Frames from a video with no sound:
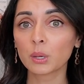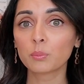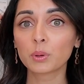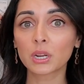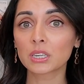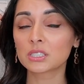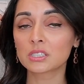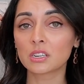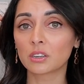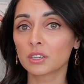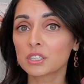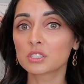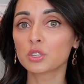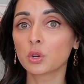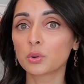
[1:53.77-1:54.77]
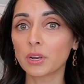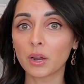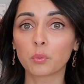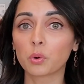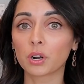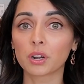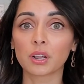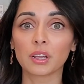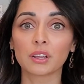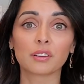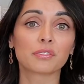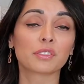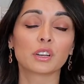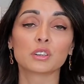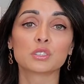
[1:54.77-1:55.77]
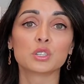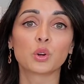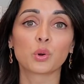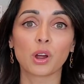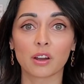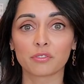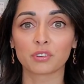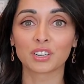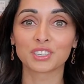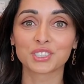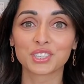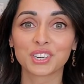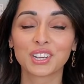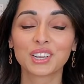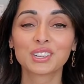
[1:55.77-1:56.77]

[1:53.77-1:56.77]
because there is no network if there's no coverage.